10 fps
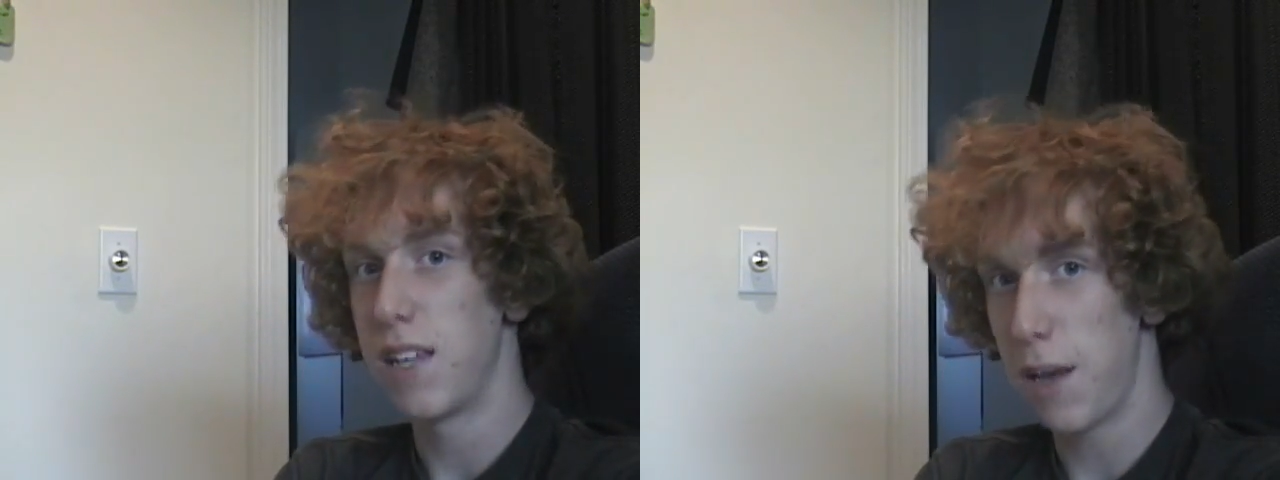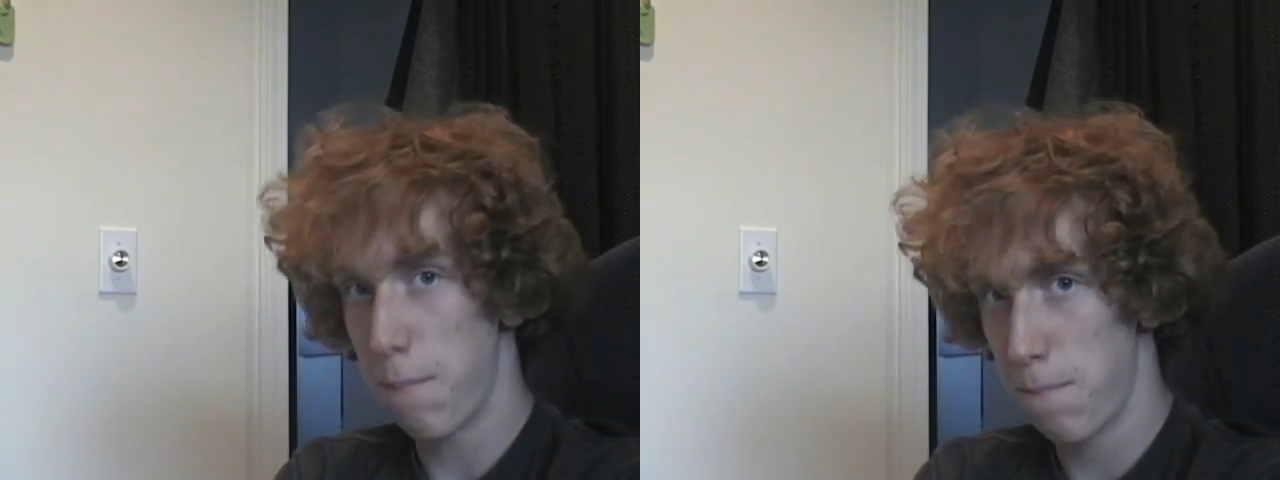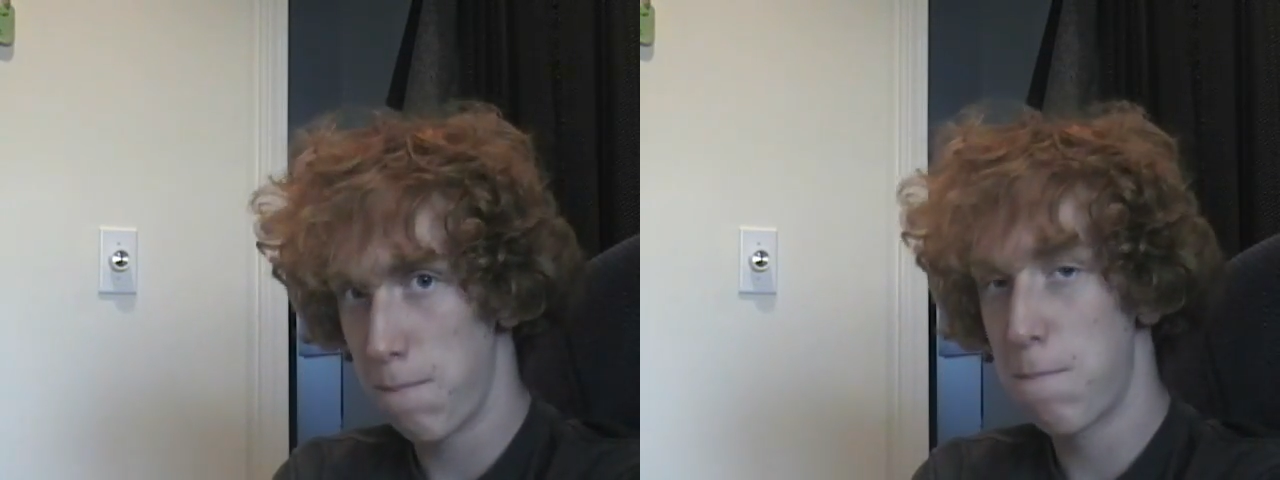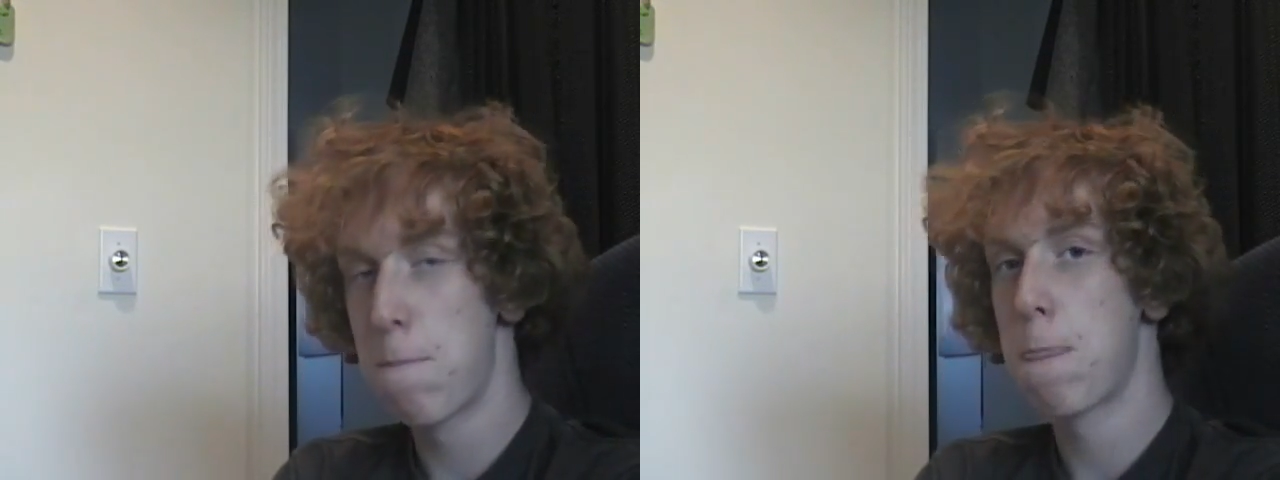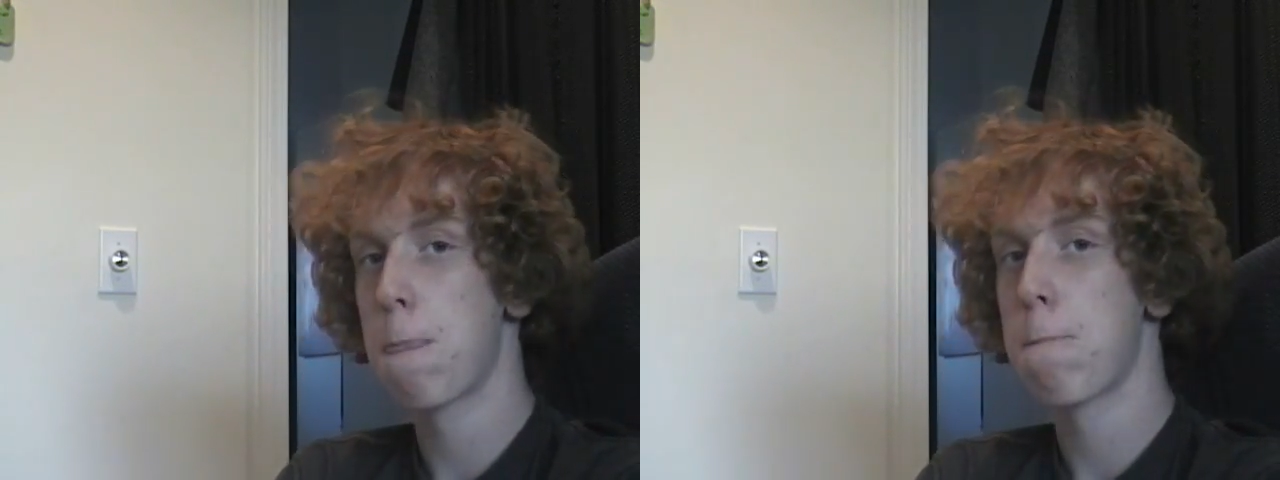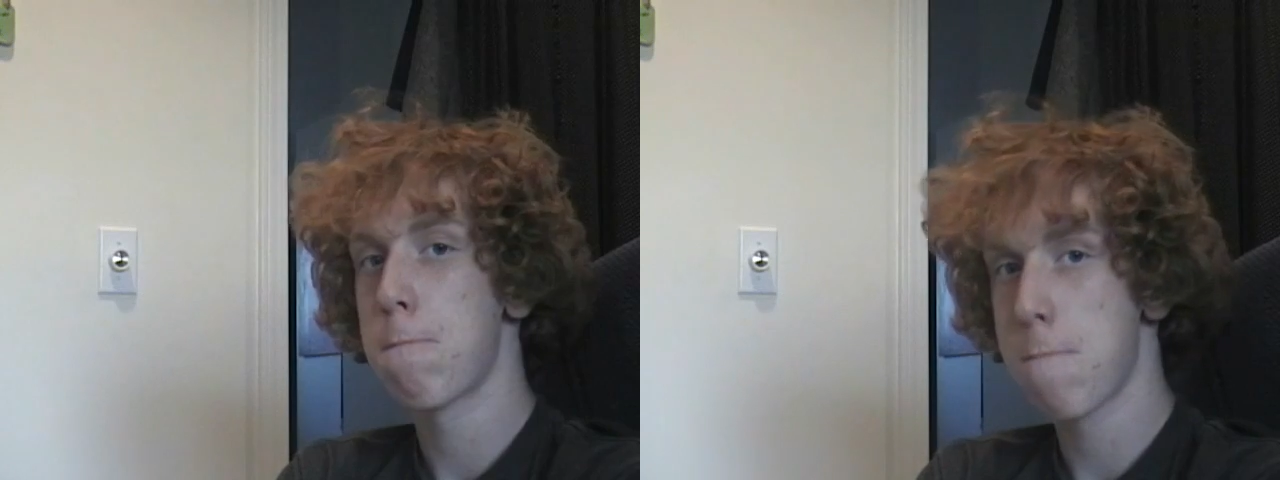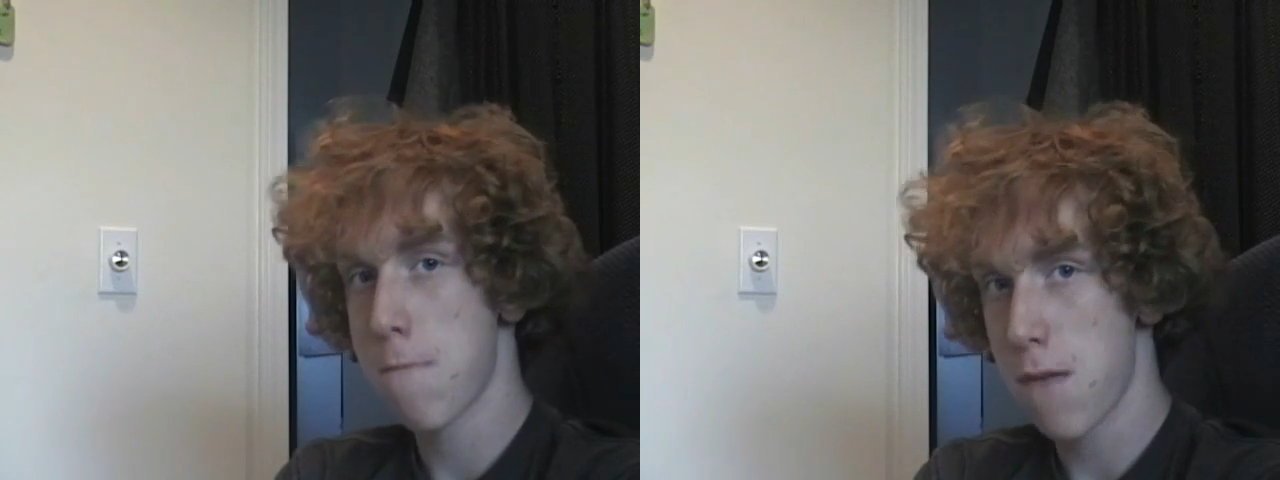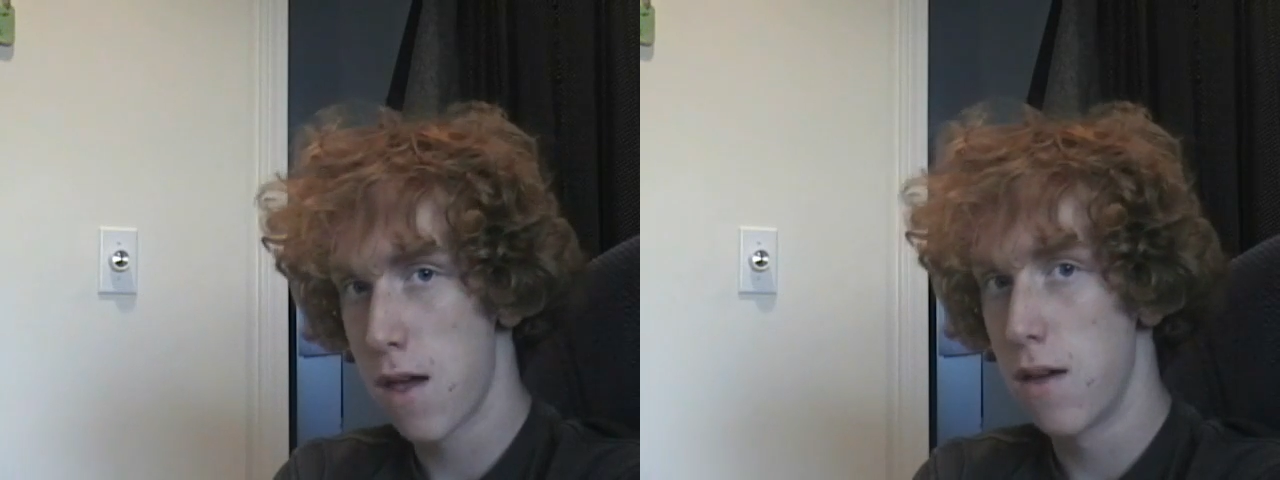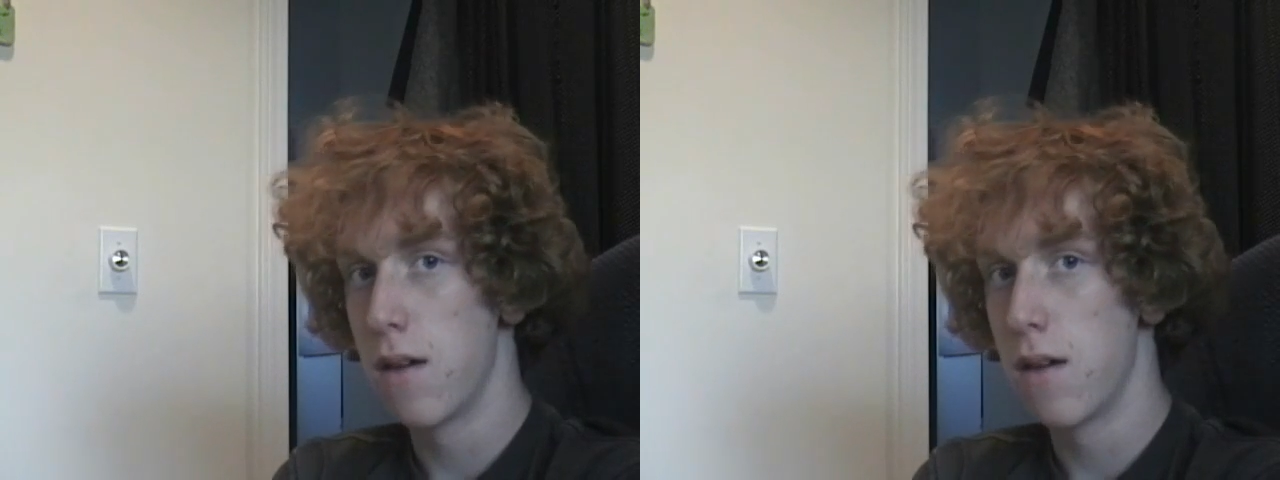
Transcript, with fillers: Yep. It